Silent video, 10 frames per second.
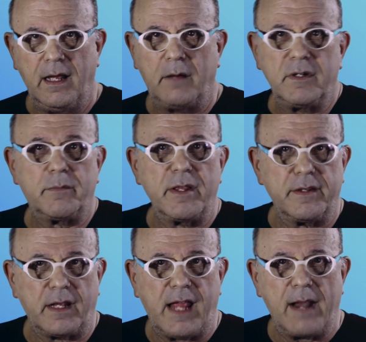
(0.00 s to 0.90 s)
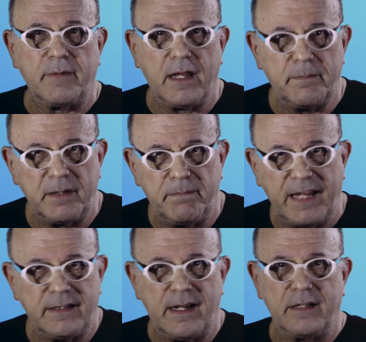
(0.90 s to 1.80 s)
I wondered whether the camera had been
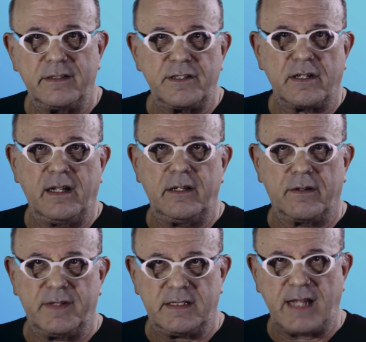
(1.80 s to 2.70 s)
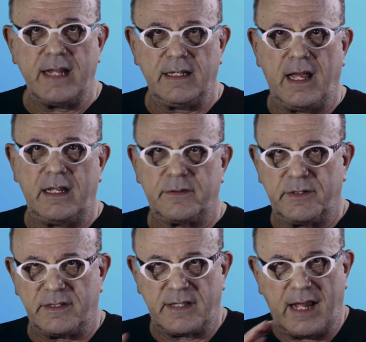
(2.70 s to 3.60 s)
painted out digitally or if the sight lines were
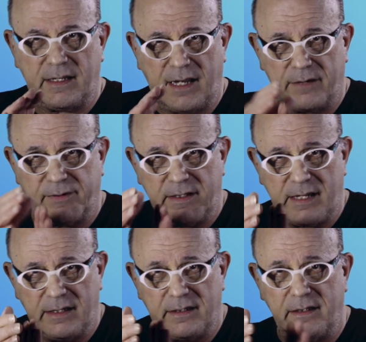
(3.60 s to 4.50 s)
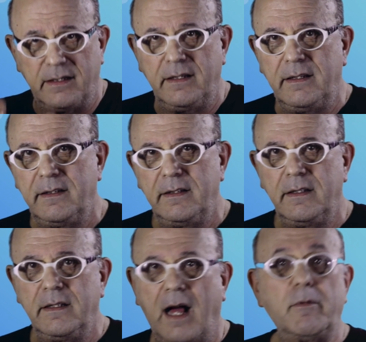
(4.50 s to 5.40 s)
just that carefully tended.
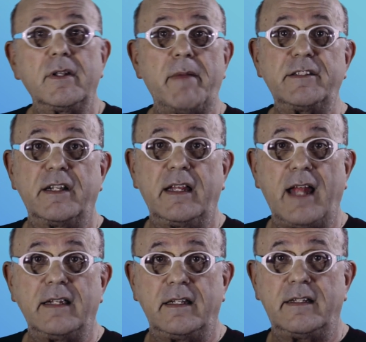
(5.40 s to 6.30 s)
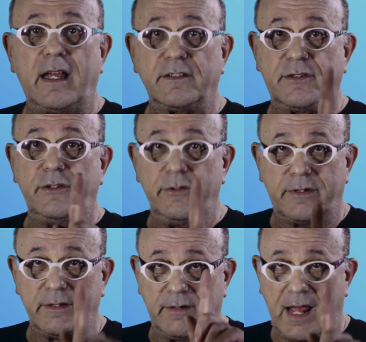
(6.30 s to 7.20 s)
I'm only mentioning that detail so you
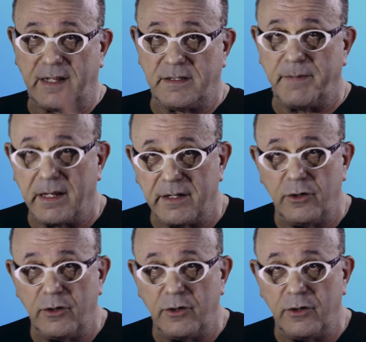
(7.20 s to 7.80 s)
can relax about it.